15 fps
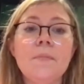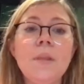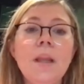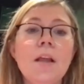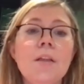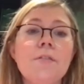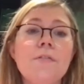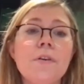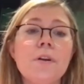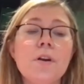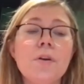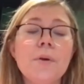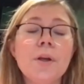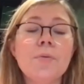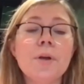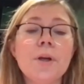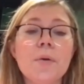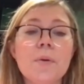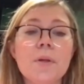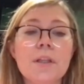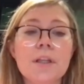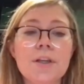And following
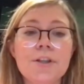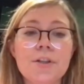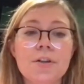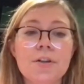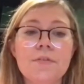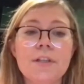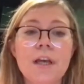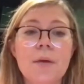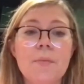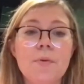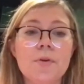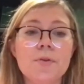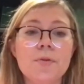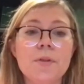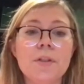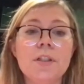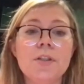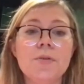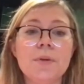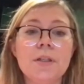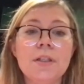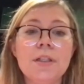recommendation of the HEPOS
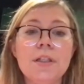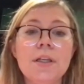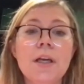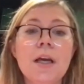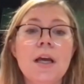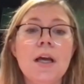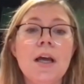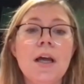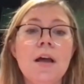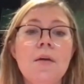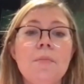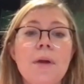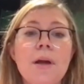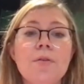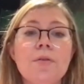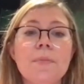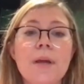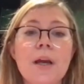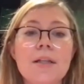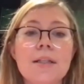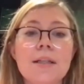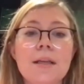2020,
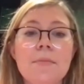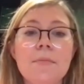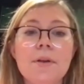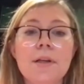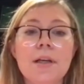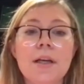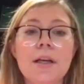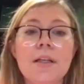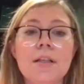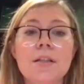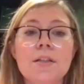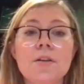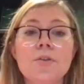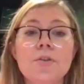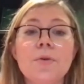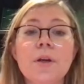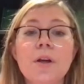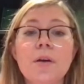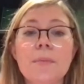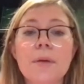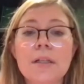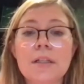microbial sampling is not
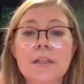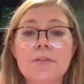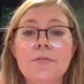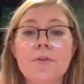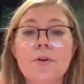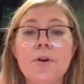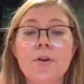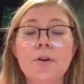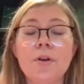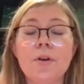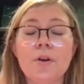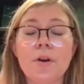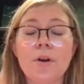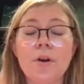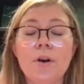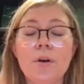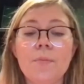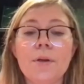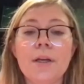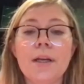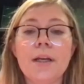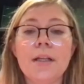recommended for
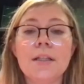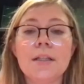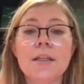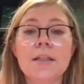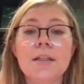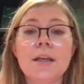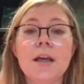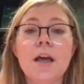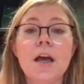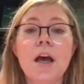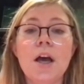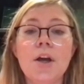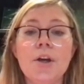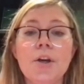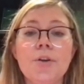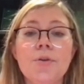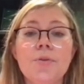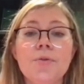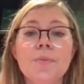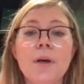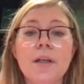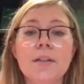uncomplicated
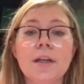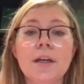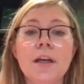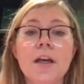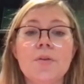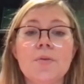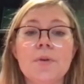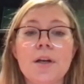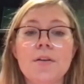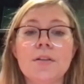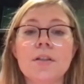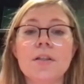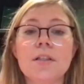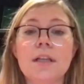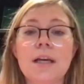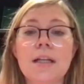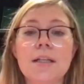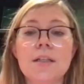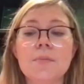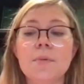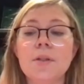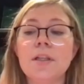acute bacterial
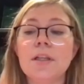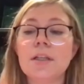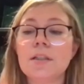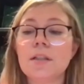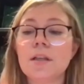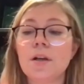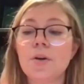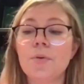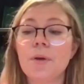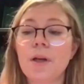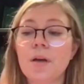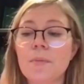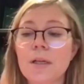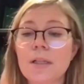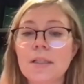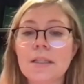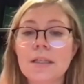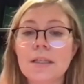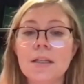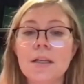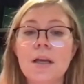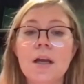rhinosinusitis, but is
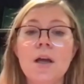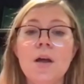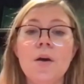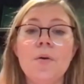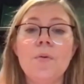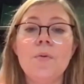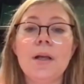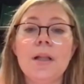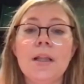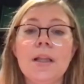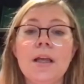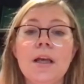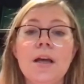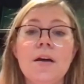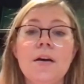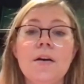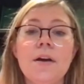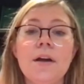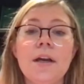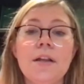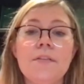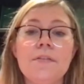recommended when
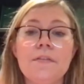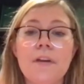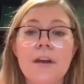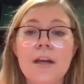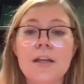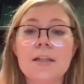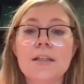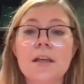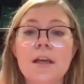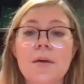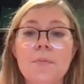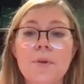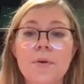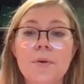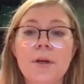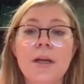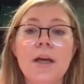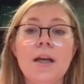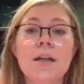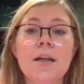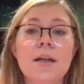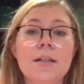it fails
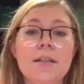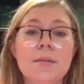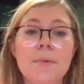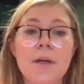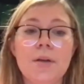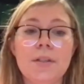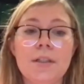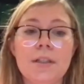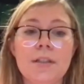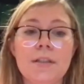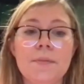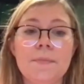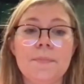empirical antibiotics.